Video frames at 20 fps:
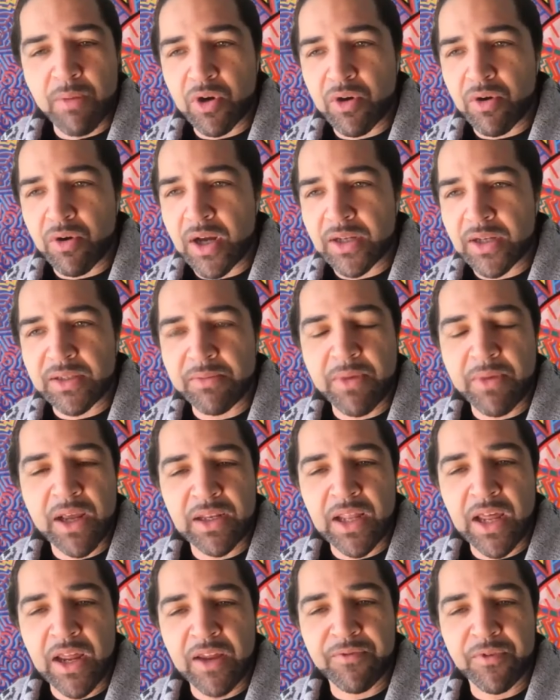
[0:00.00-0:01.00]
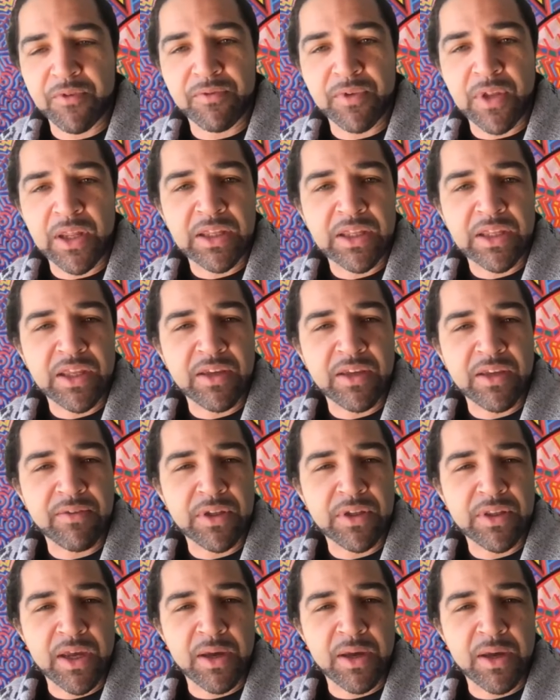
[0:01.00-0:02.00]
come across in my life, of like
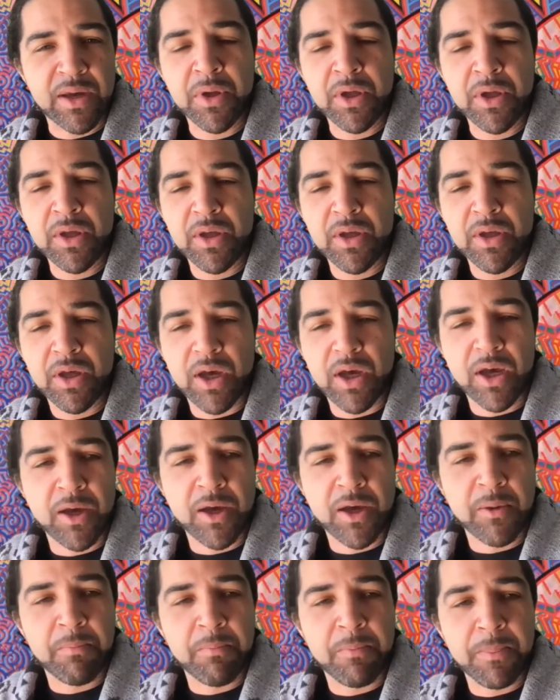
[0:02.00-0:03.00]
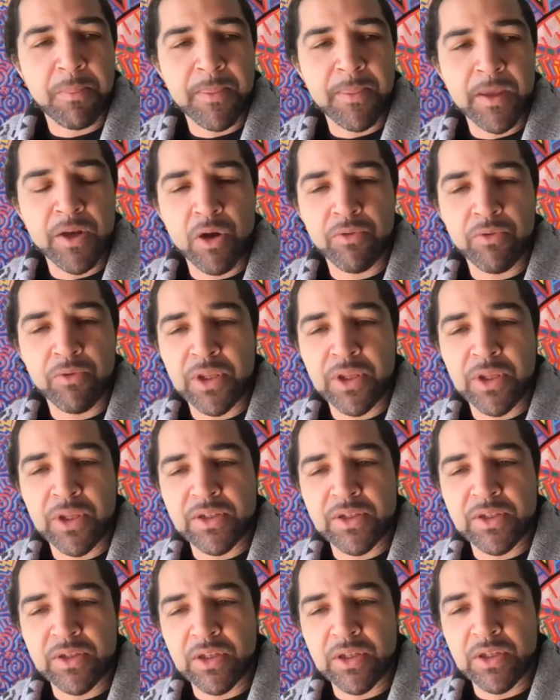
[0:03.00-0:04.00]
giving them you know,
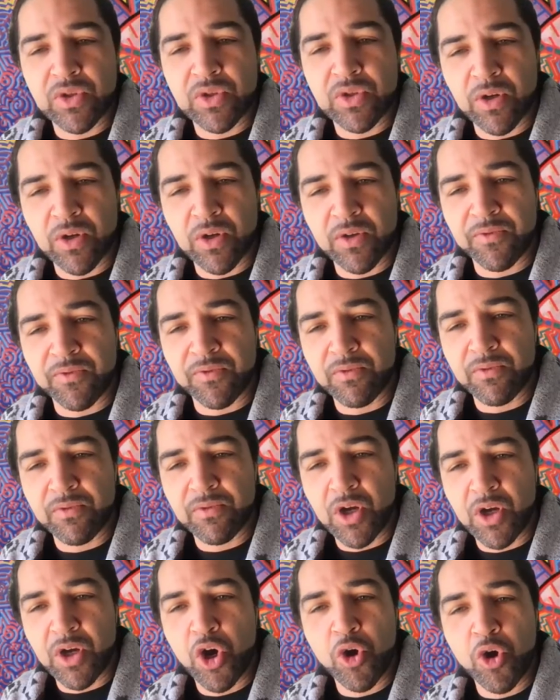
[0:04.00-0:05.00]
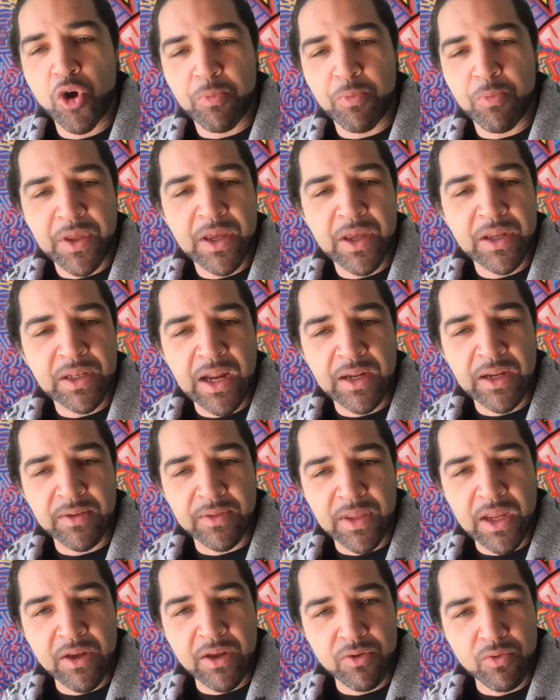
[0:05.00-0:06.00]
this sort of hope that
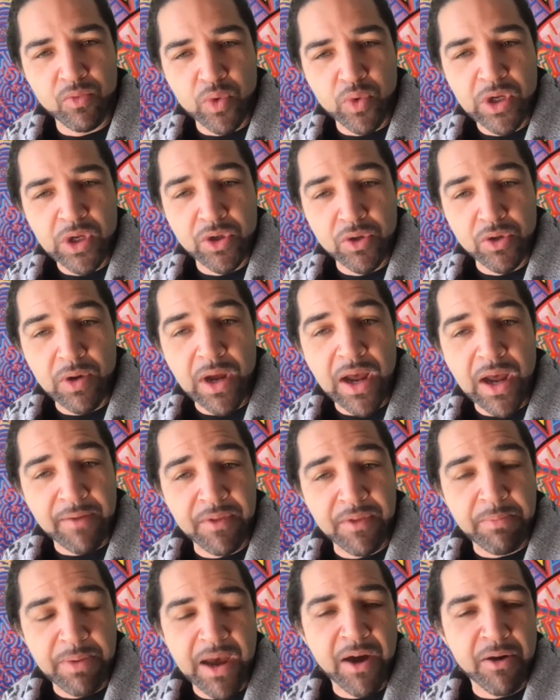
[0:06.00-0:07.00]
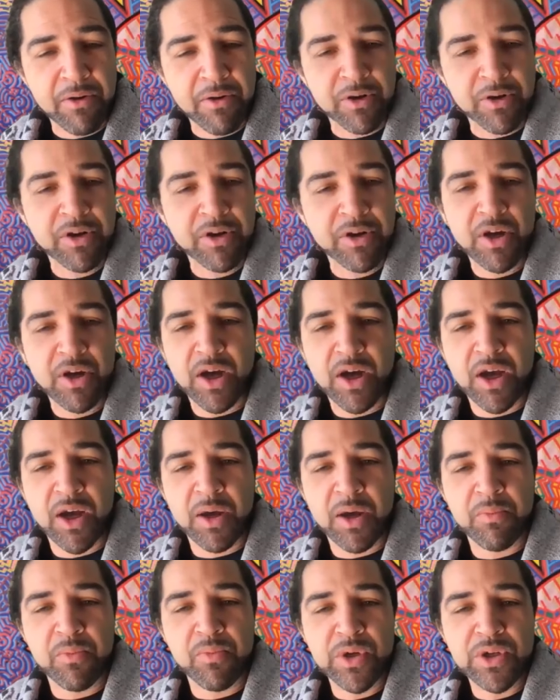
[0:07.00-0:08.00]
like we do have the power.
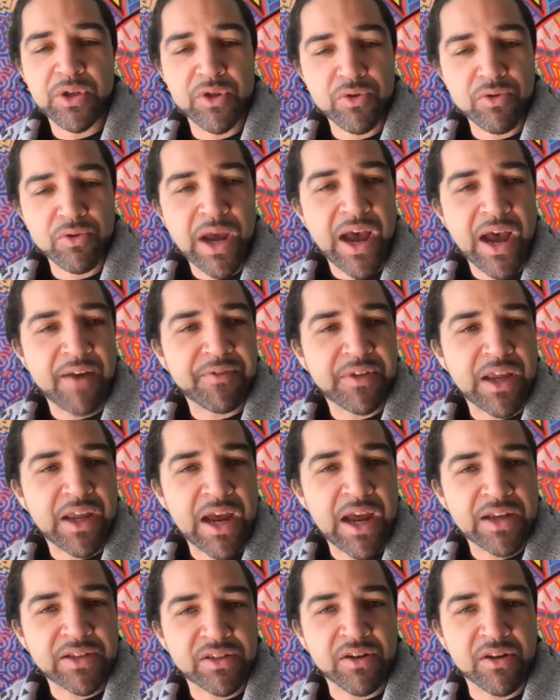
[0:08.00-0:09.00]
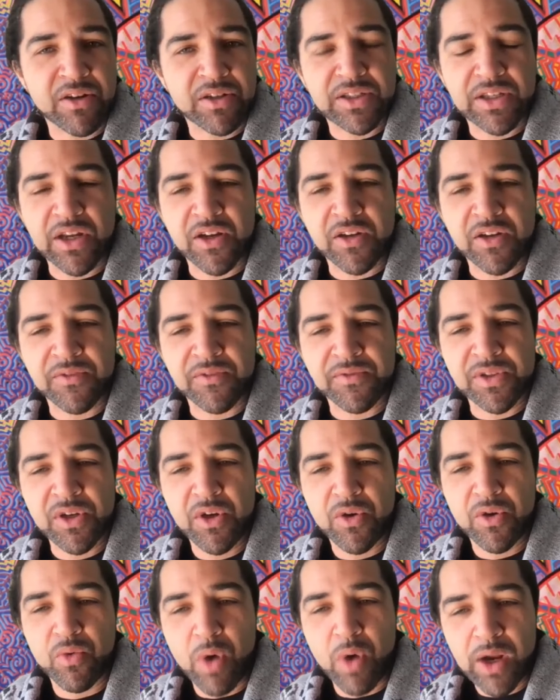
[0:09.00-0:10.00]
We do have to ask ourselves,
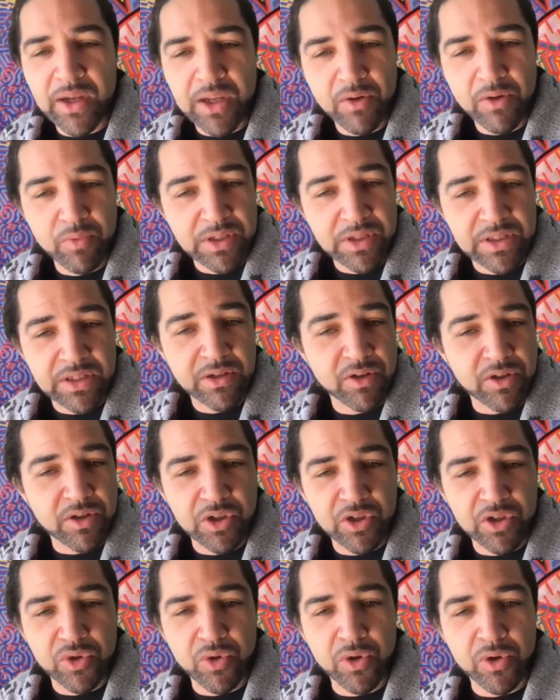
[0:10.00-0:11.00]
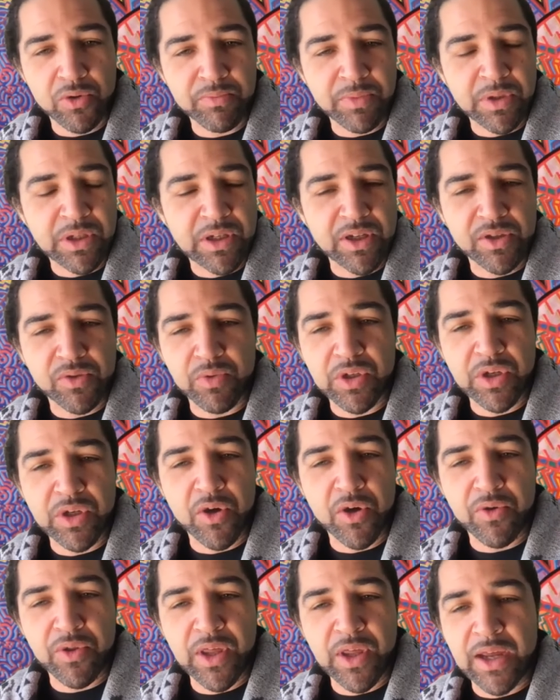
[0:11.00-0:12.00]
what can we still control? Because we
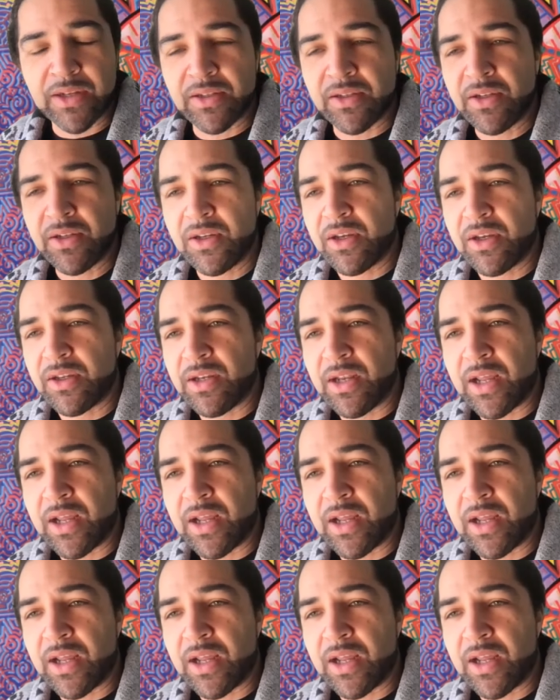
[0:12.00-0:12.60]
know that